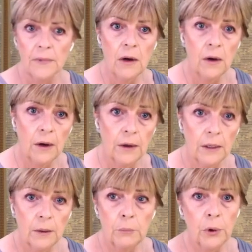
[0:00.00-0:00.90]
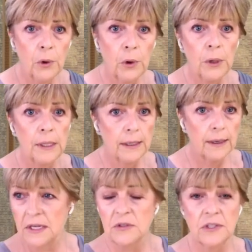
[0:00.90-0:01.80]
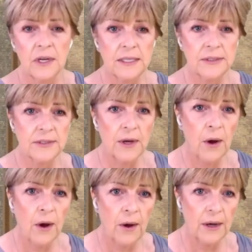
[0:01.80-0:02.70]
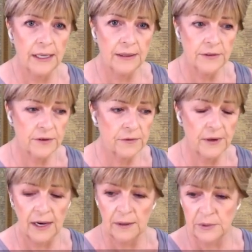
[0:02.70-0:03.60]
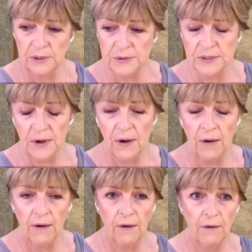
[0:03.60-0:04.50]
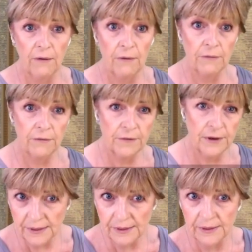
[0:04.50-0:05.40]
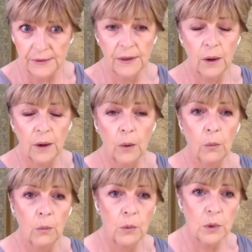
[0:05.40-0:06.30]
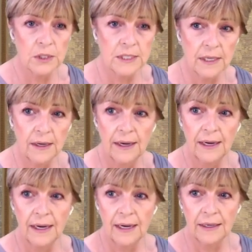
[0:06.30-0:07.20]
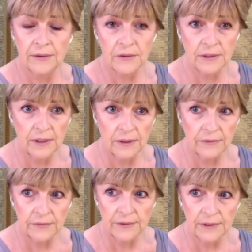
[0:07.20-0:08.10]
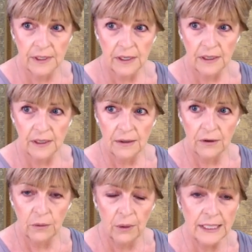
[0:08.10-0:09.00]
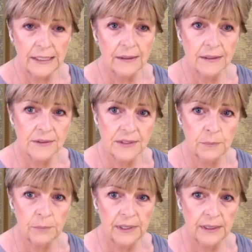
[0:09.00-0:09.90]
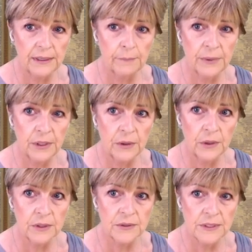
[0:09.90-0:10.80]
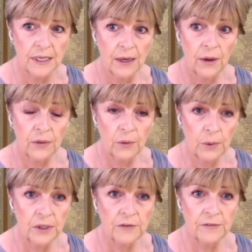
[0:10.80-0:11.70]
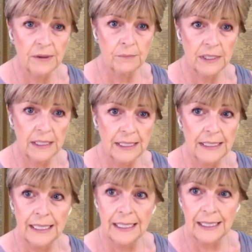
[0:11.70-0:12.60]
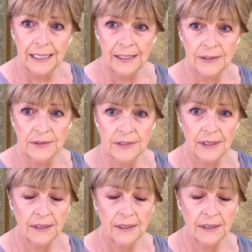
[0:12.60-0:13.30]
our poor sun signs that are in the different elements of air, water, and earth? Quite simply because the one family is